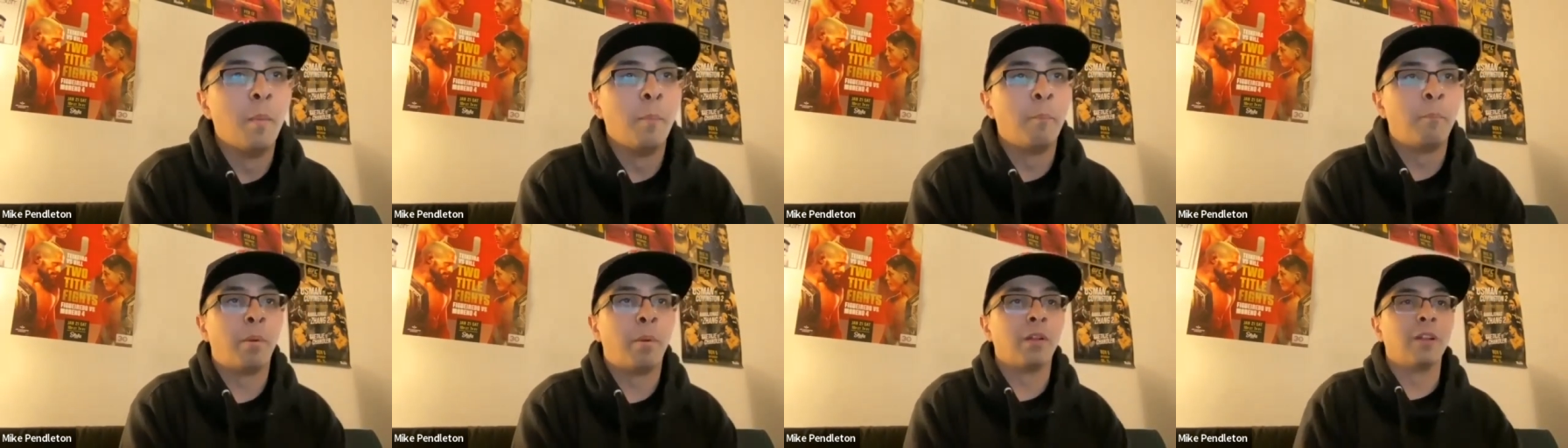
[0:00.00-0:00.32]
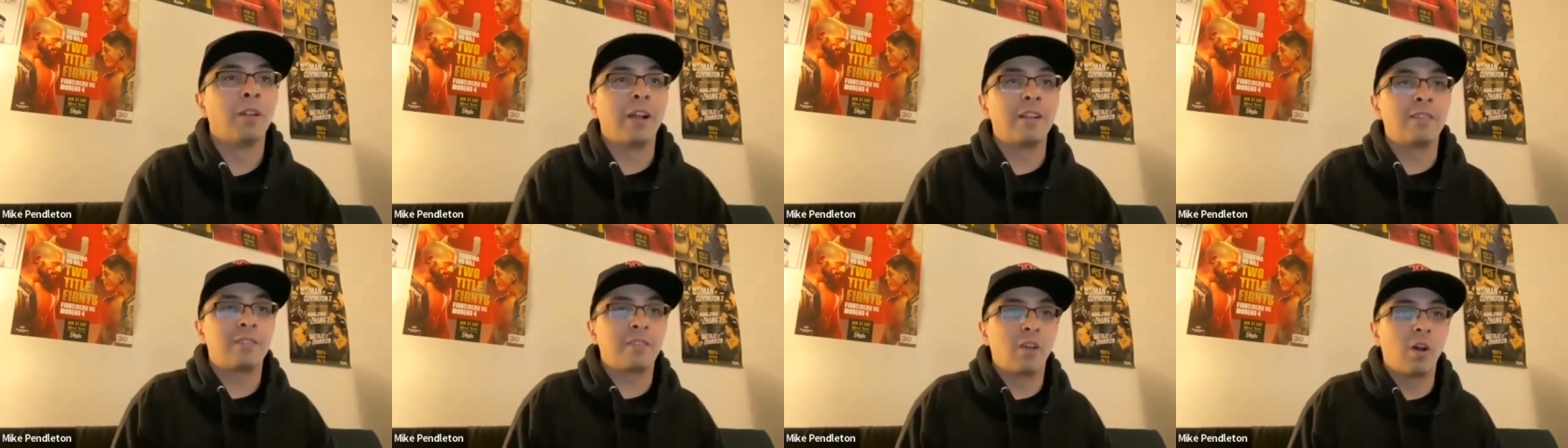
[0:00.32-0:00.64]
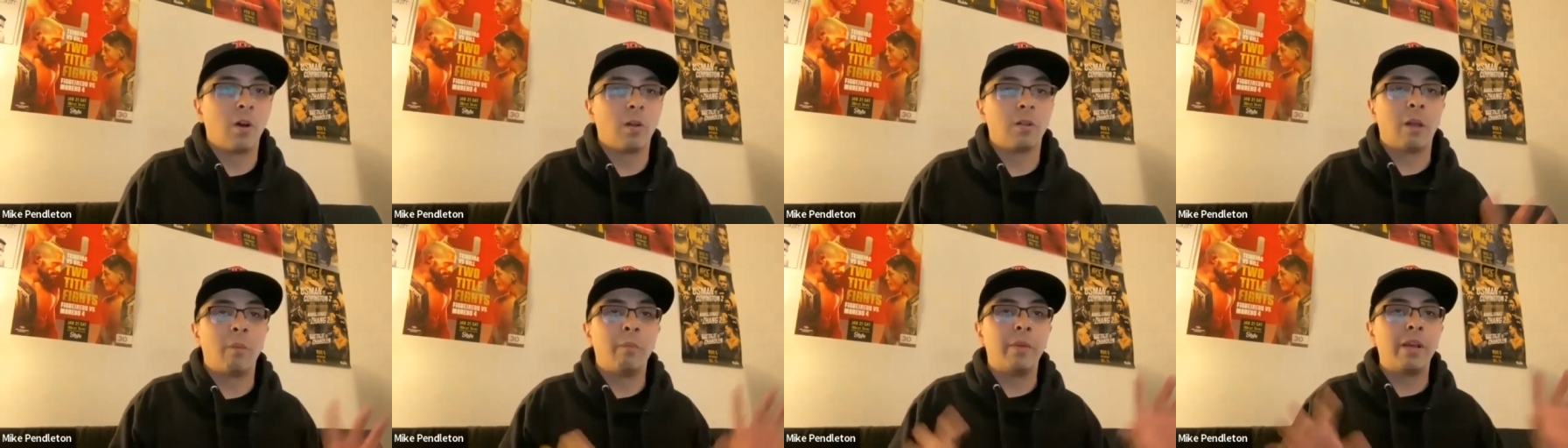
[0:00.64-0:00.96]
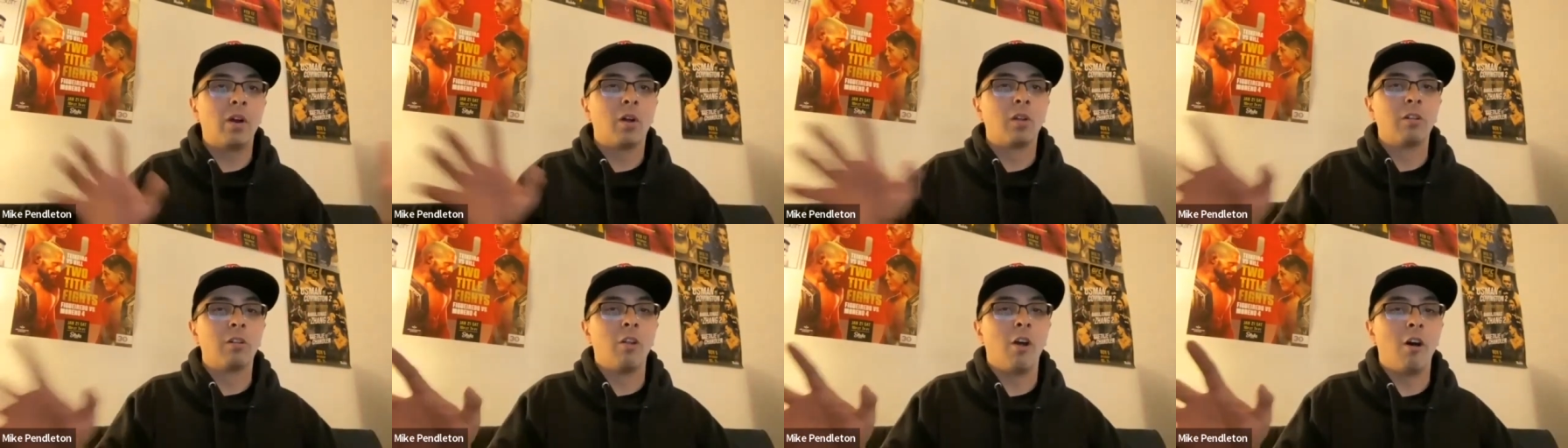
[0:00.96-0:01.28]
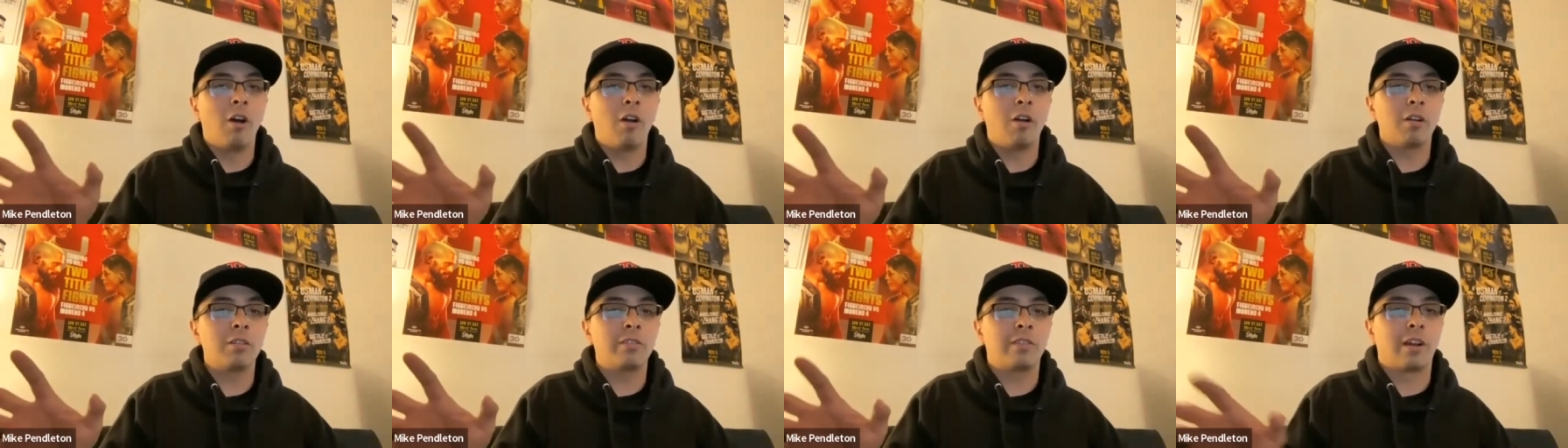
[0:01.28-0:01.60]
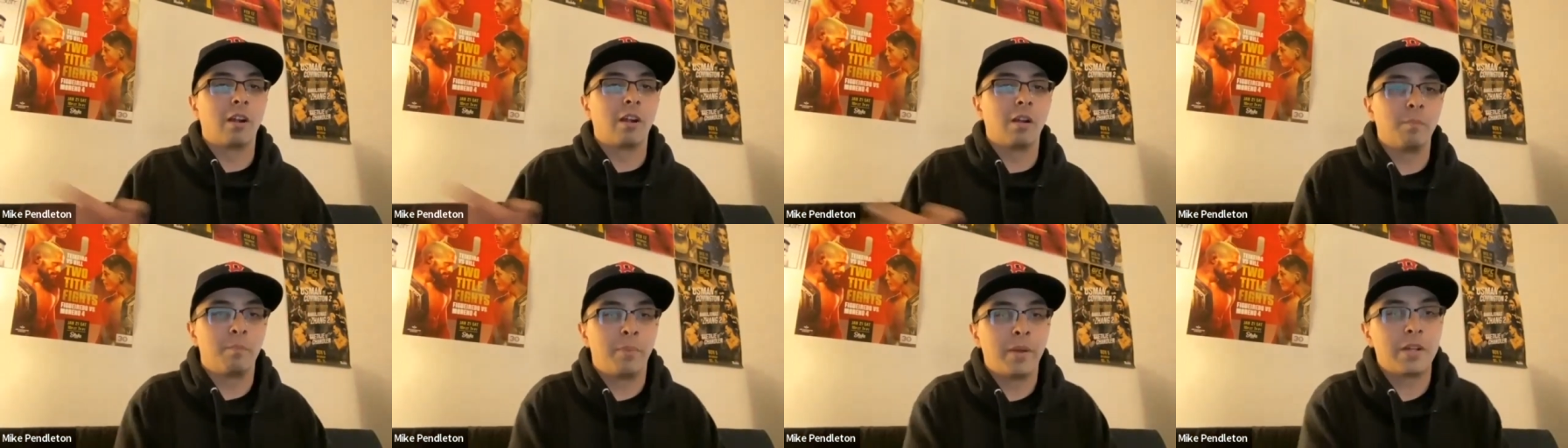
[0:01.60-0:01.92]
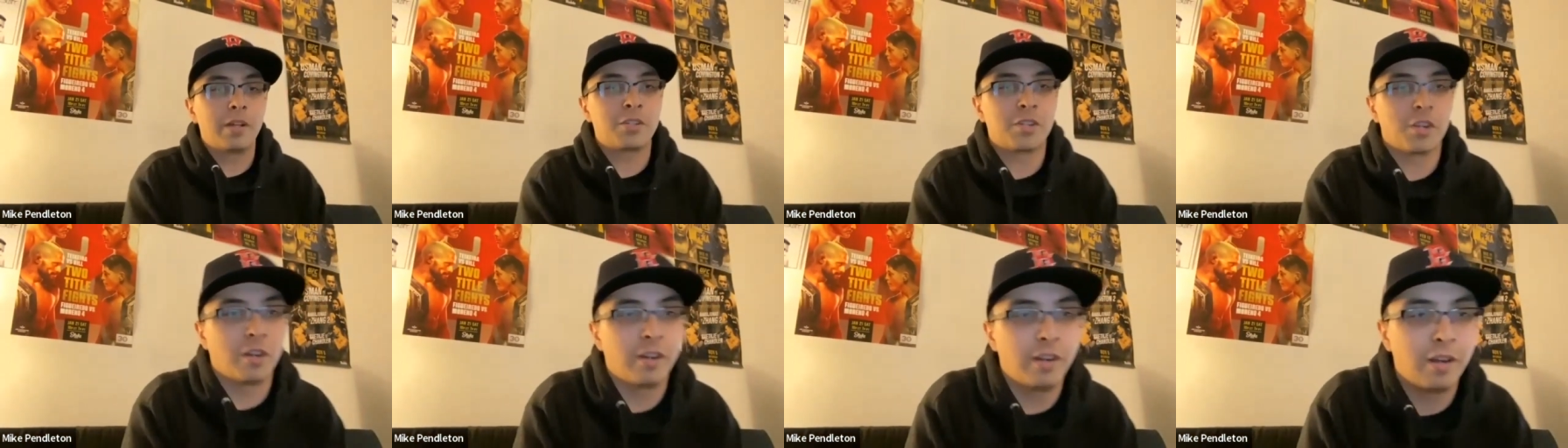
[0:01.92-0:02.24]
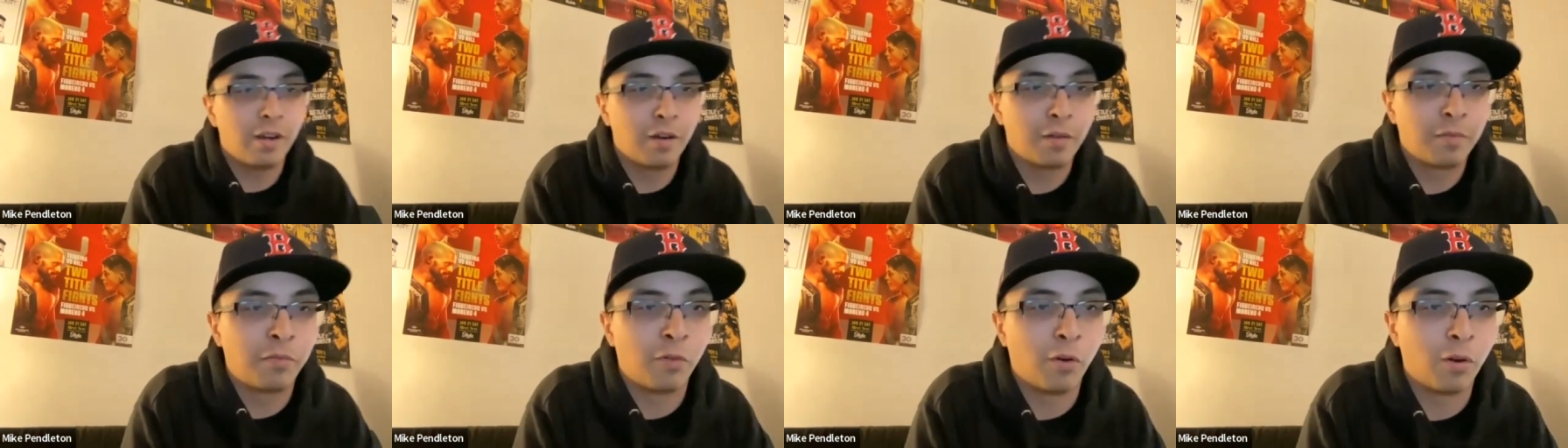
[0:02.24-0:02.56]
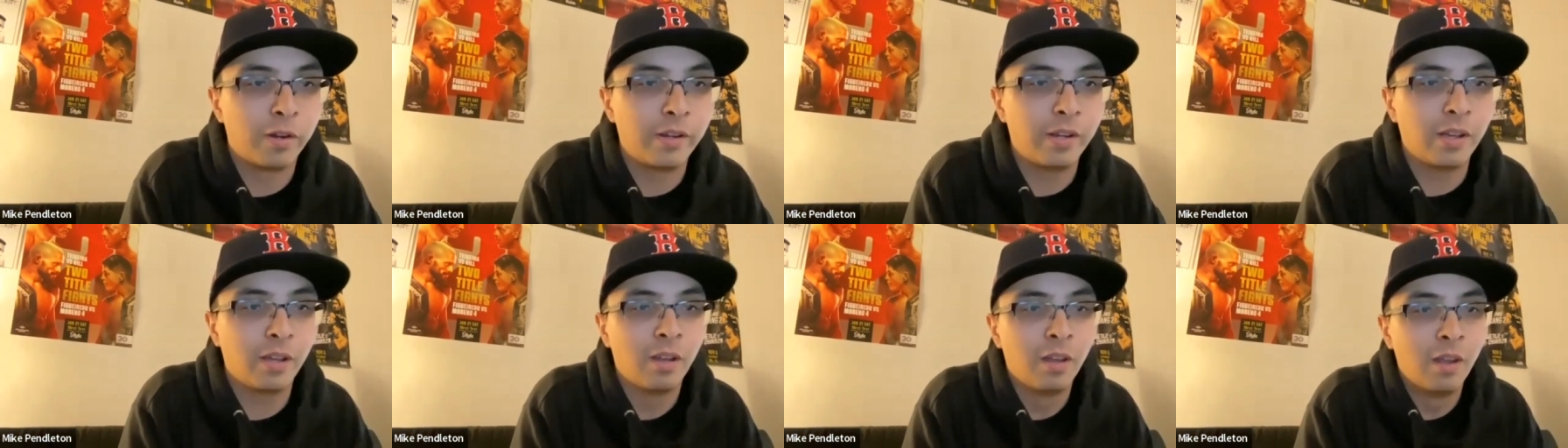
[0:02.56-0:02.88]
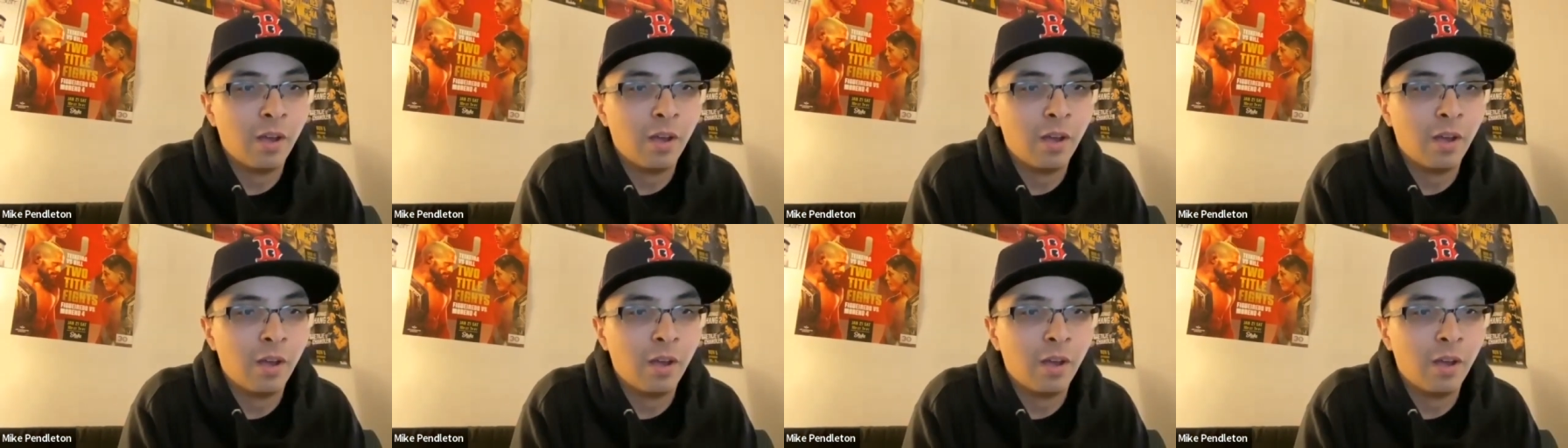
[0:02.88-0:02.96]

But let's go. Let me go long-term picture here for you.